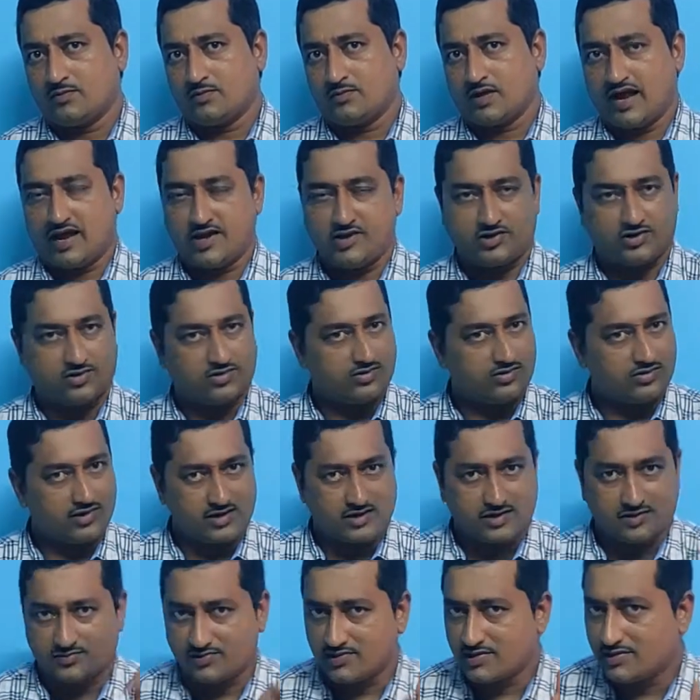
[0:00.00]

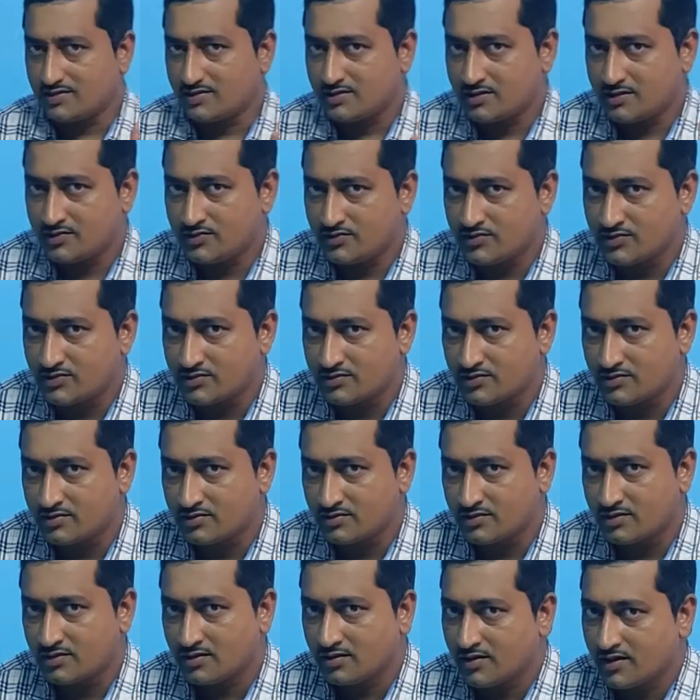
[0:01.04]
interrogative sentence,
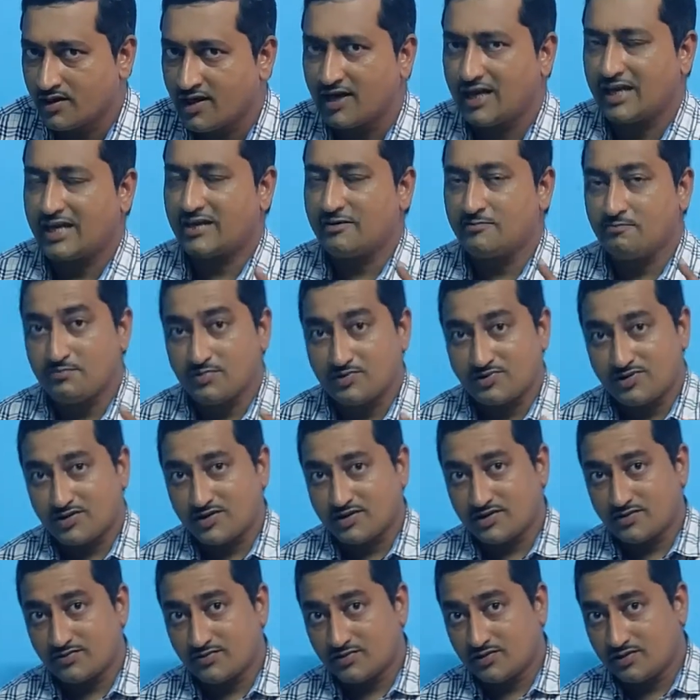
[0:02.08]

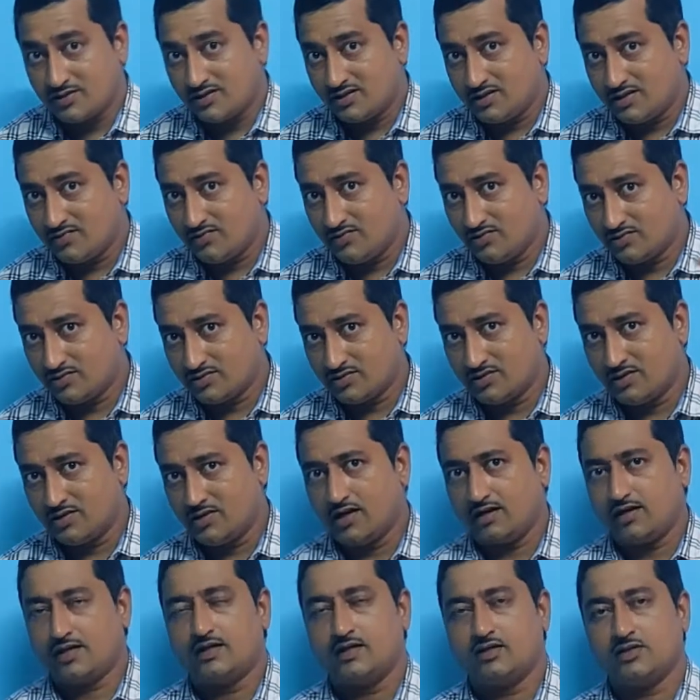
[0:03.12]
imperative sentence,
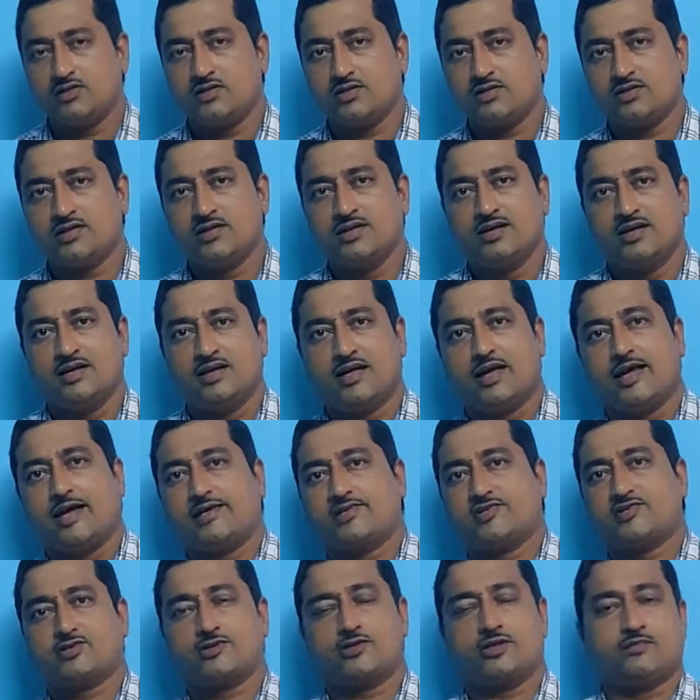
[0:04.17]
and
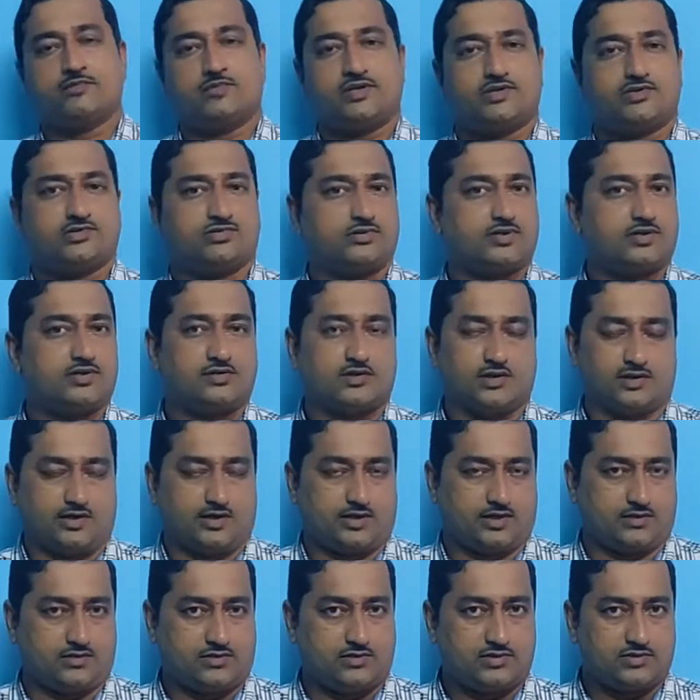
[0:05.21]
exclamatory
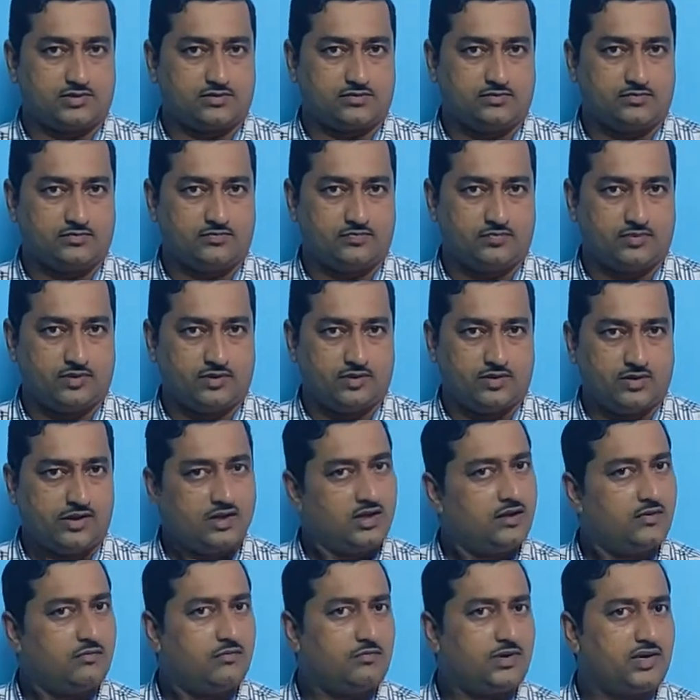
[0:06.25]
sentence.
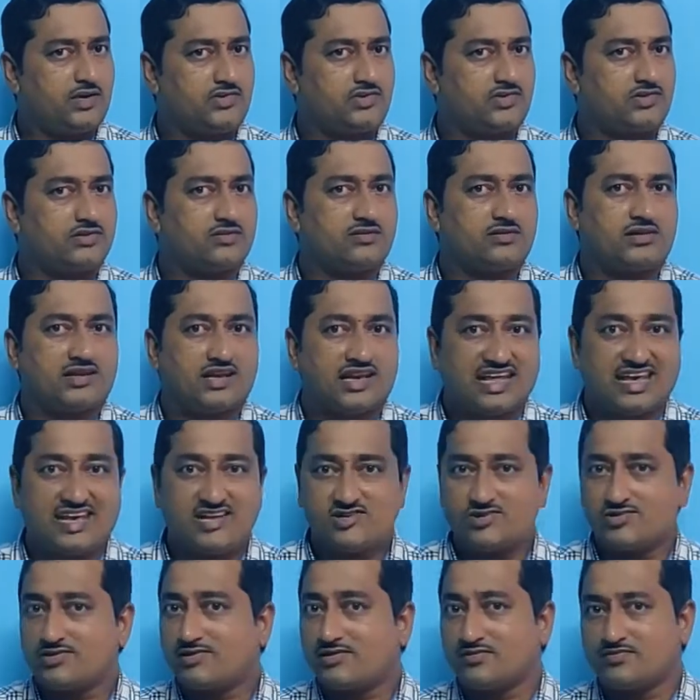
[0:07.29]
Based on the
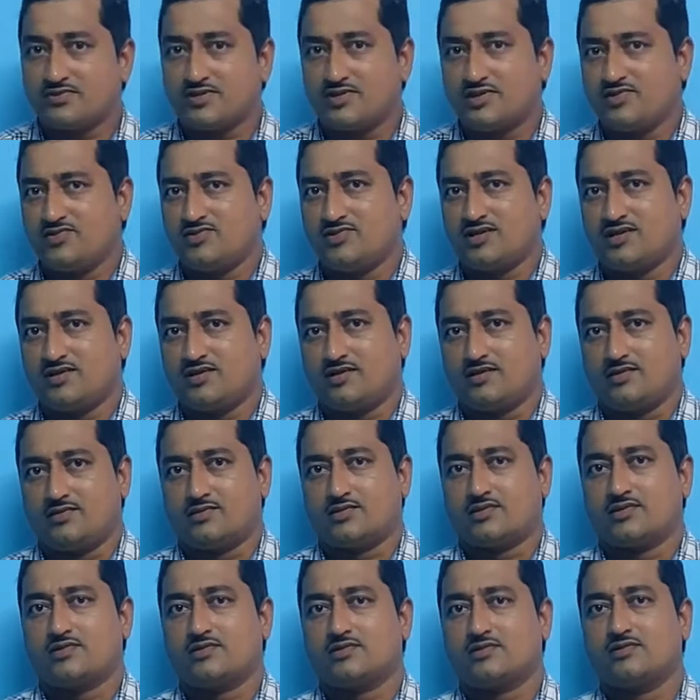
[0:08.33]
nature of these
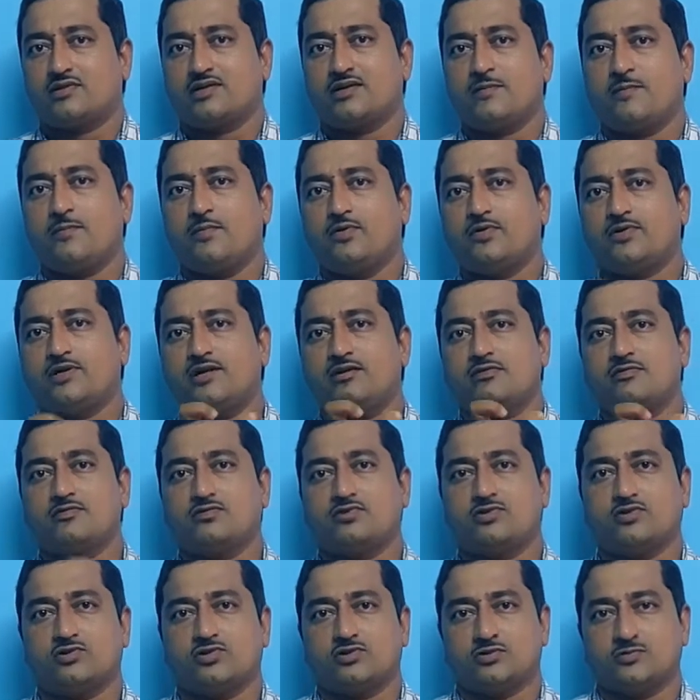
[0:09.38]
sentences, the reporting
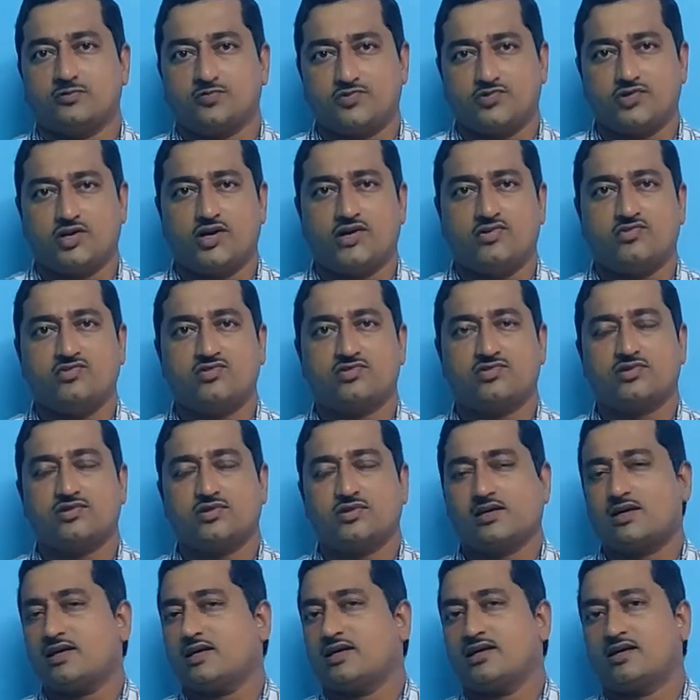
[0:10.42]
verb changes in
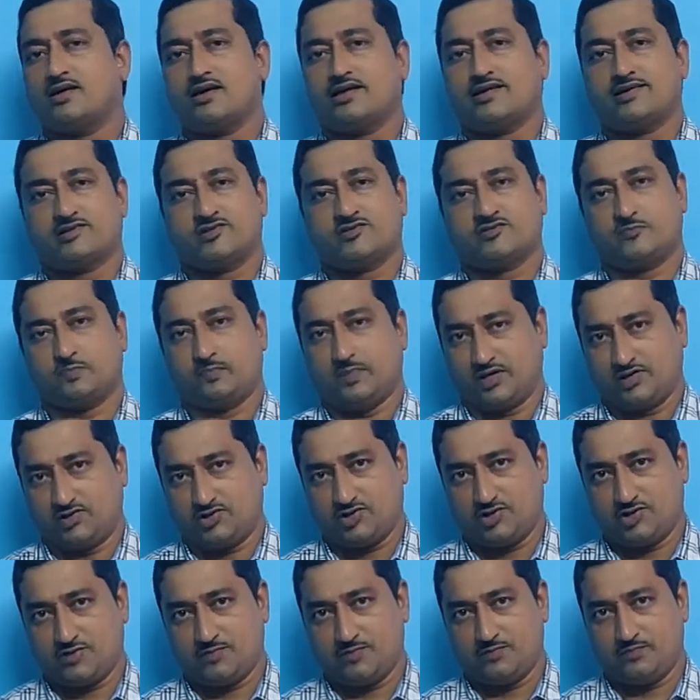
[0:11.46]
the indirect
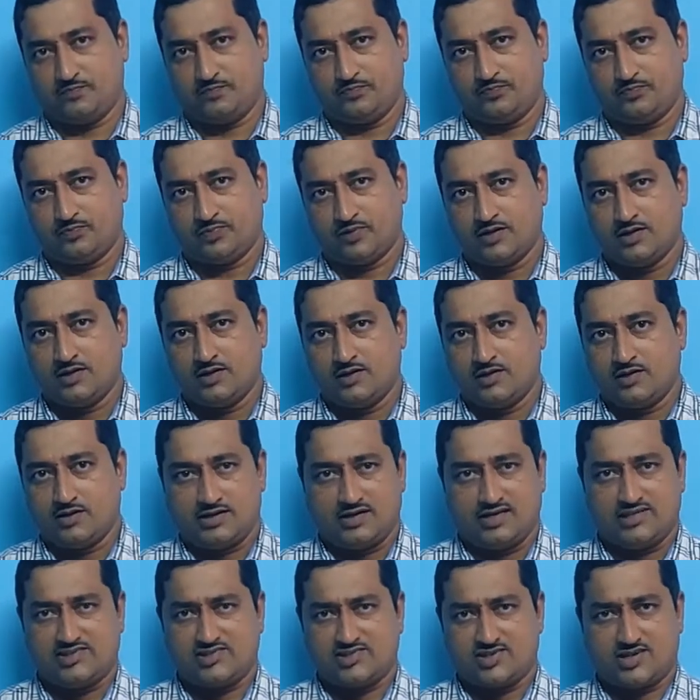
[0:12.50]
speech.
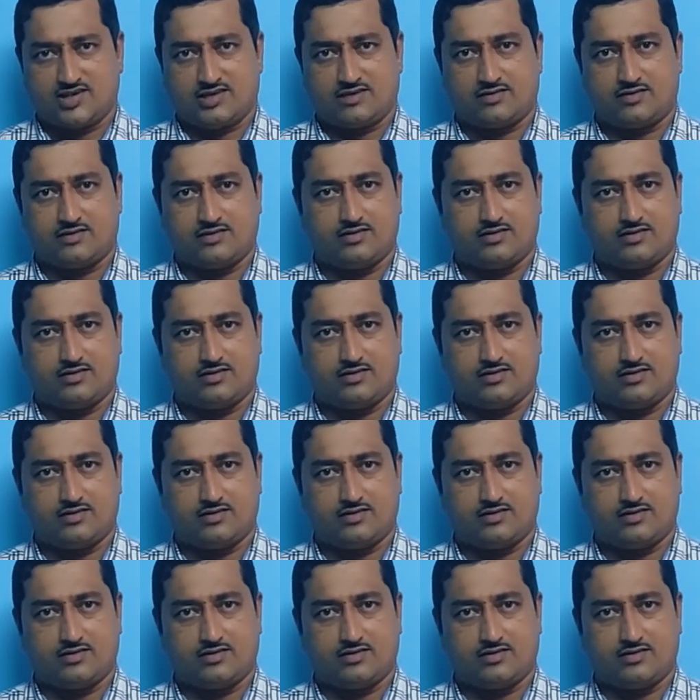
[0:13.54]
Let's take